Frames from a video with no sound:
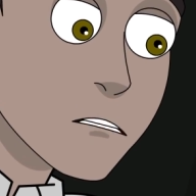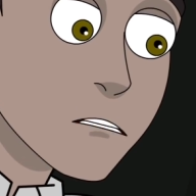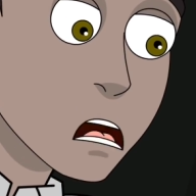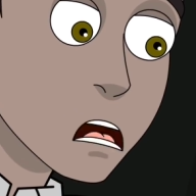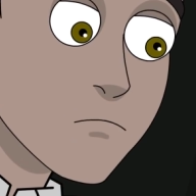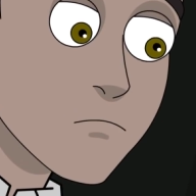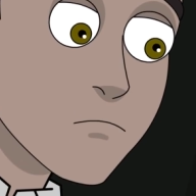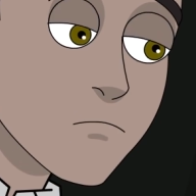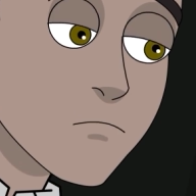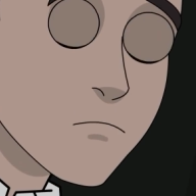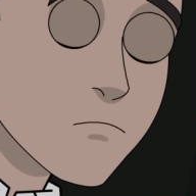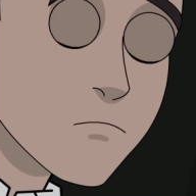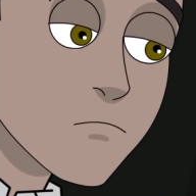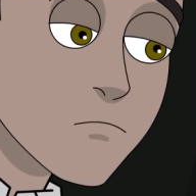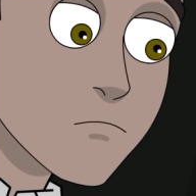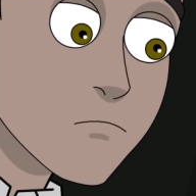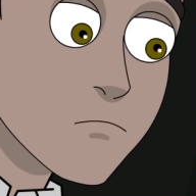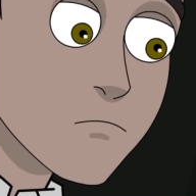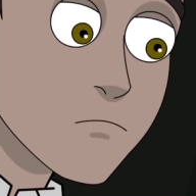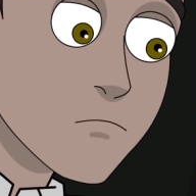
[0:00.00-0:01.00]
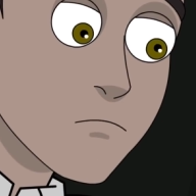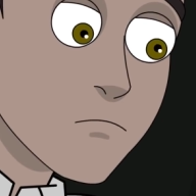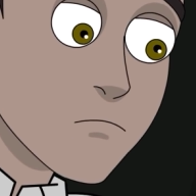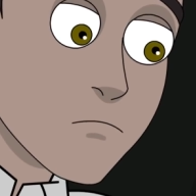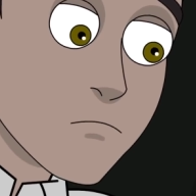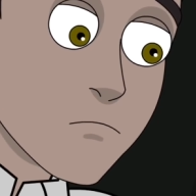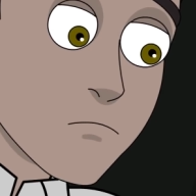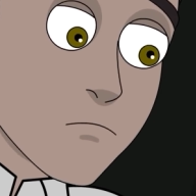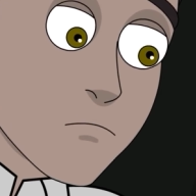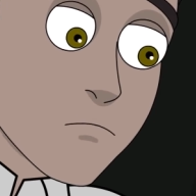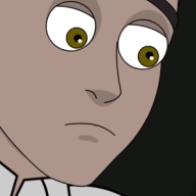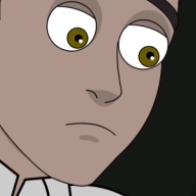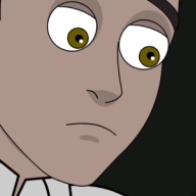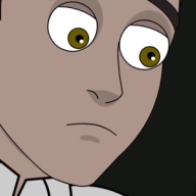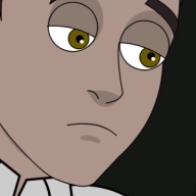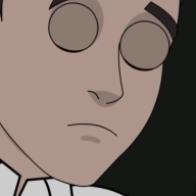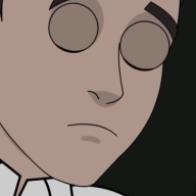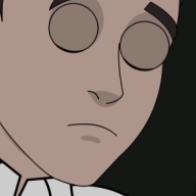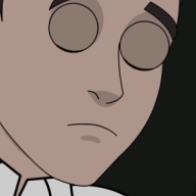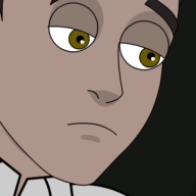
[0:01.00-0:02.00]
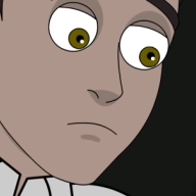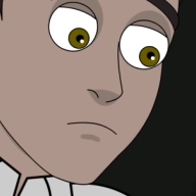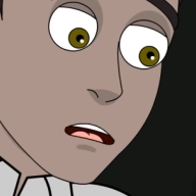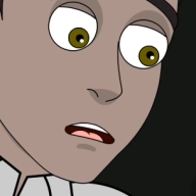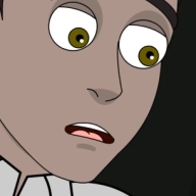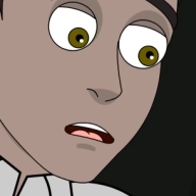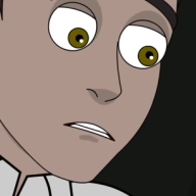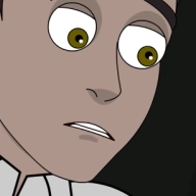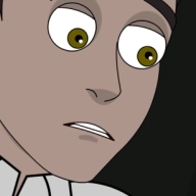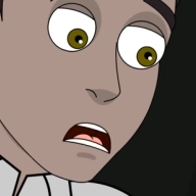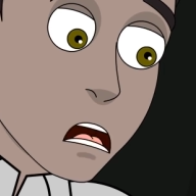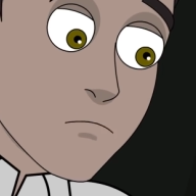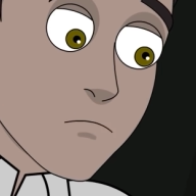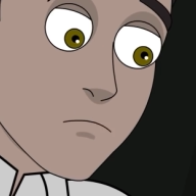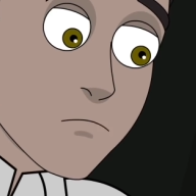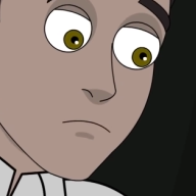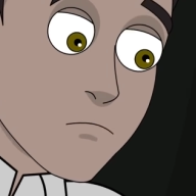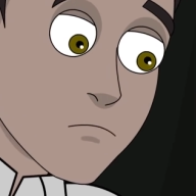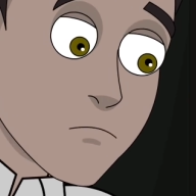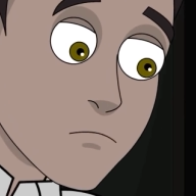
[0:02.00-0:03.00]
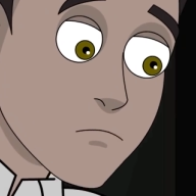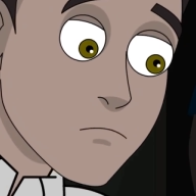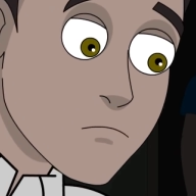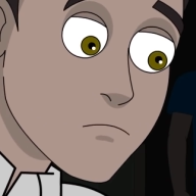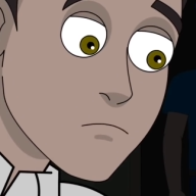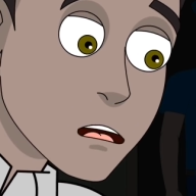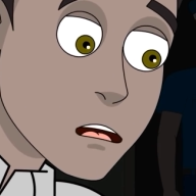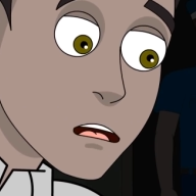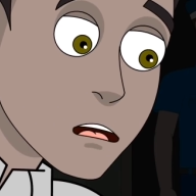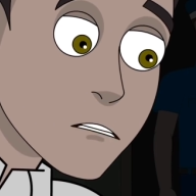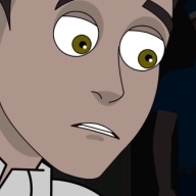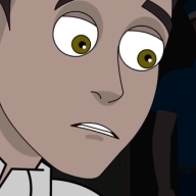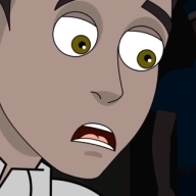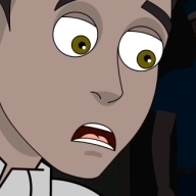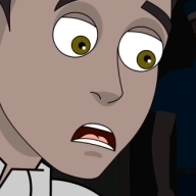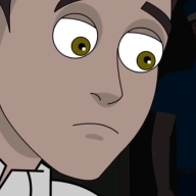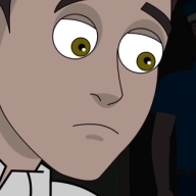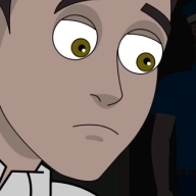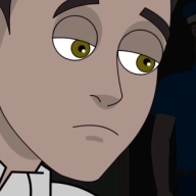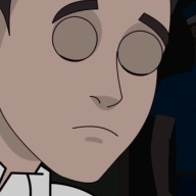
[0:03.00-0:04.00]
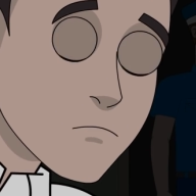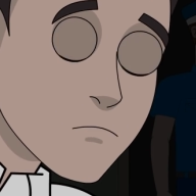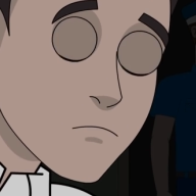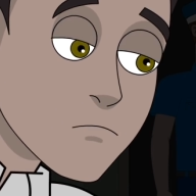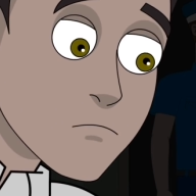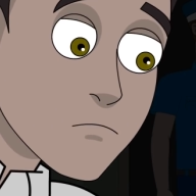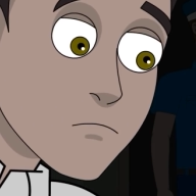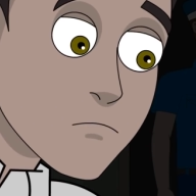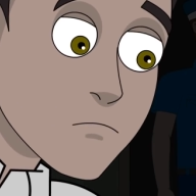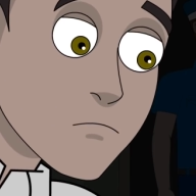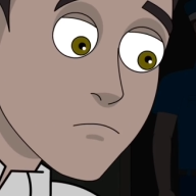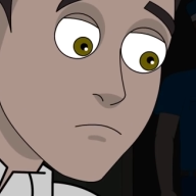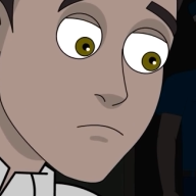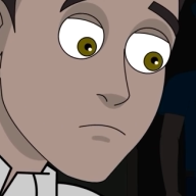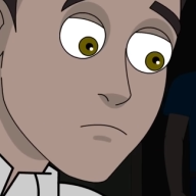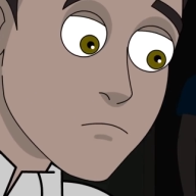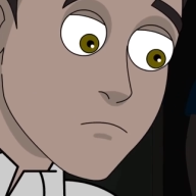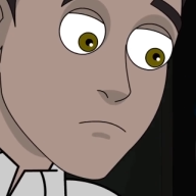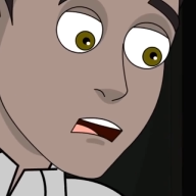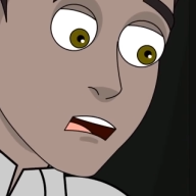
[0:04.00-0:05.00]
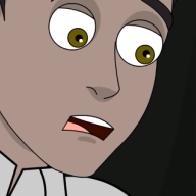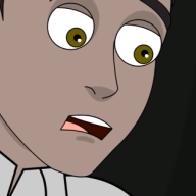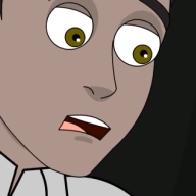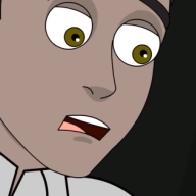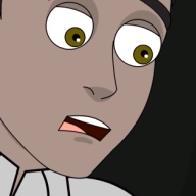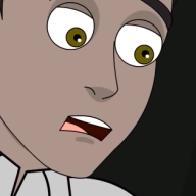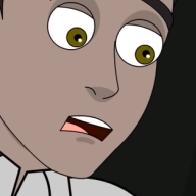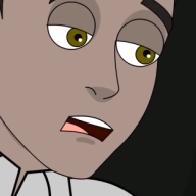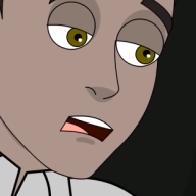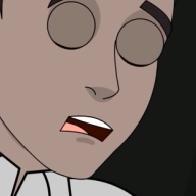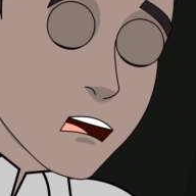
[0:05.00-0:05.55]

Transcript: Jessica! I shook her. Jessica! Jessica! No